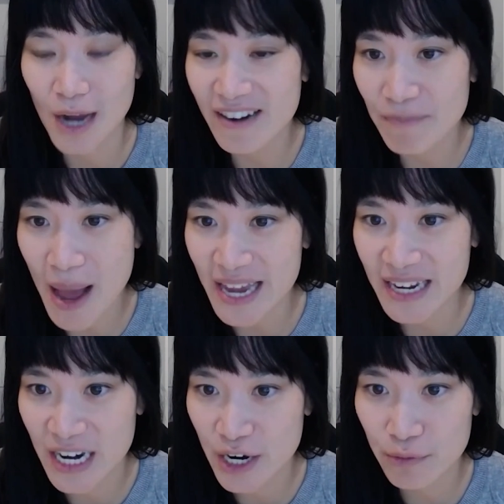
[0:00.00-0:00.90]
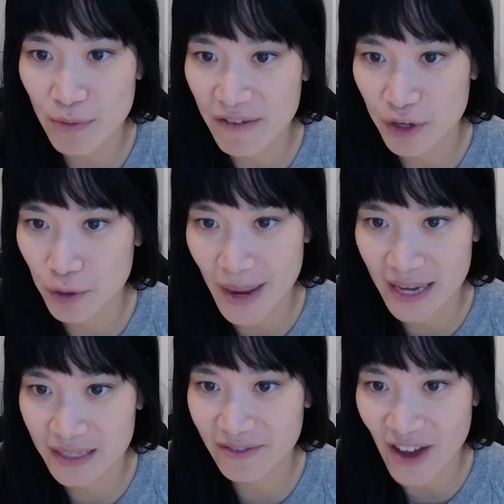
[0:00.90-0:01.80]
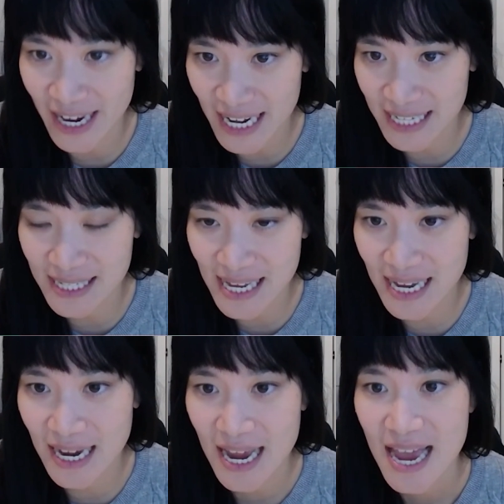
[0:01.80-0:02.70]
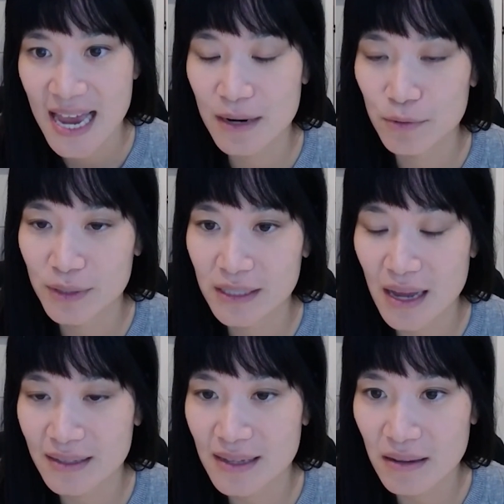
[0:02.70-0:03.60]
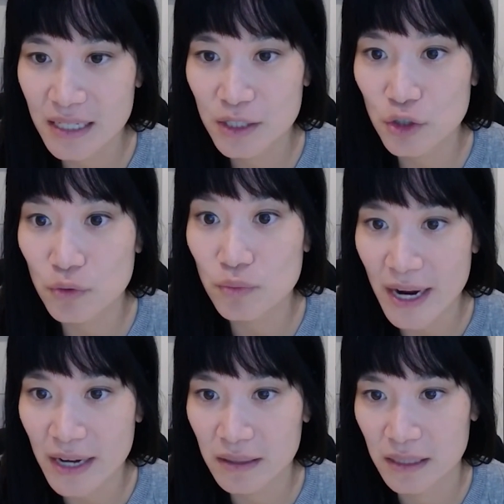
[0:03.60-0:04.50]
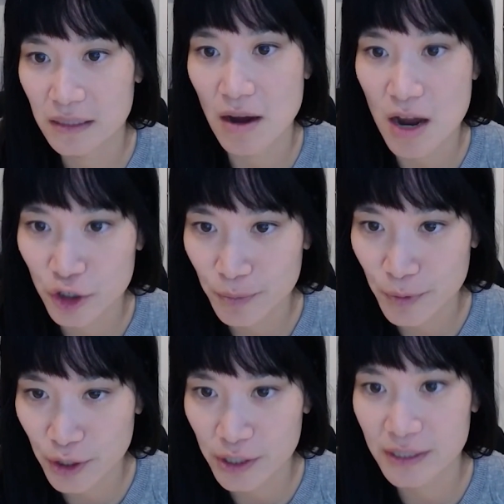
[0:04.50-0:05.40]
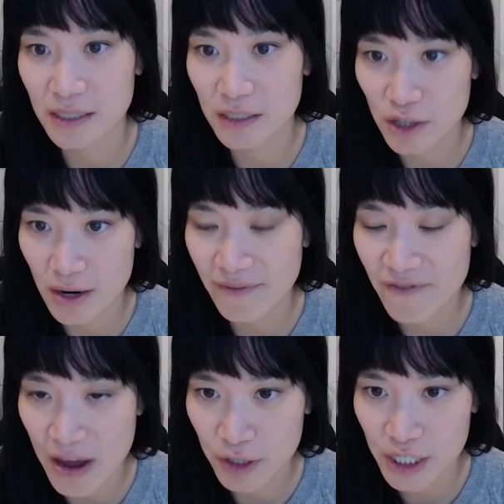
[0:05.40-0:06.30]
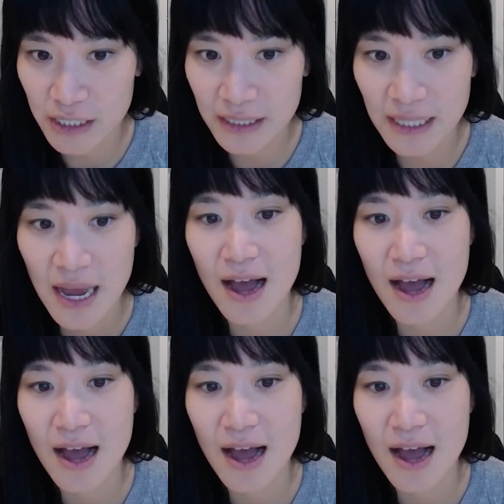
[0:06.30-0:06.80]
kind of pioneered revenue-based financing. And it was selling directly to entrepreneurs and startup founders.